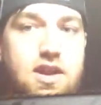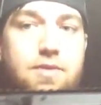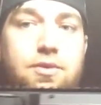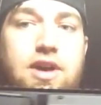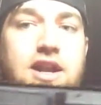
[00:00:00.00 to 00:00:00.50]

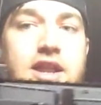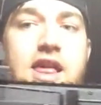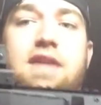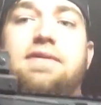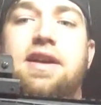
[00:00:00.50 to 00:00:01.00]
we'll get into
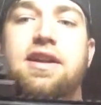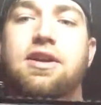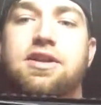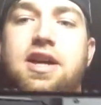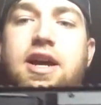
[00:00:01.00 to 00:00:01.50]
that effect
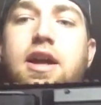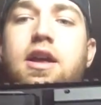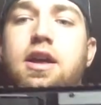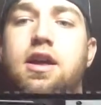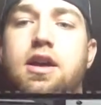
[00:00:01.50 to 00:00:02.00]
here in a sec.
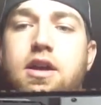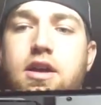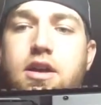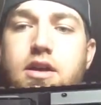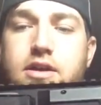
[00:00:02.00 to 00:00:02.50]

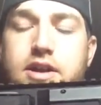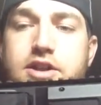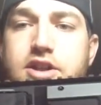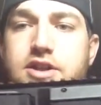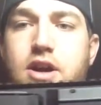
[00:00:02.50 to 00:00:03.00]
Let's
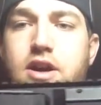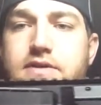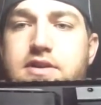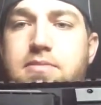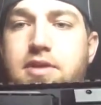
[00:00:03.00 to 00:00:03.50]
just start
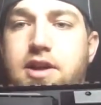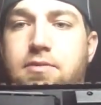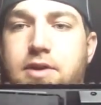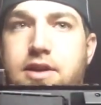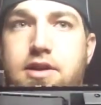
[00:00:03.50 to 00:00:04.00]
off simply
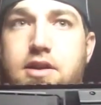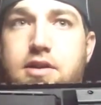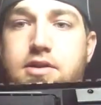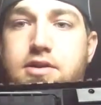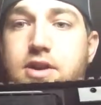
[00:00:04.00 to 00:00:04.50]
with
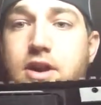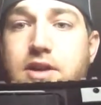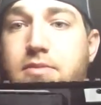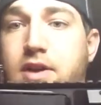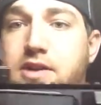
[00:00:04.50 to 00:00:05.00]

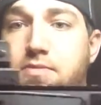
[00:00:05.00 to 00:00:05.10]
starting price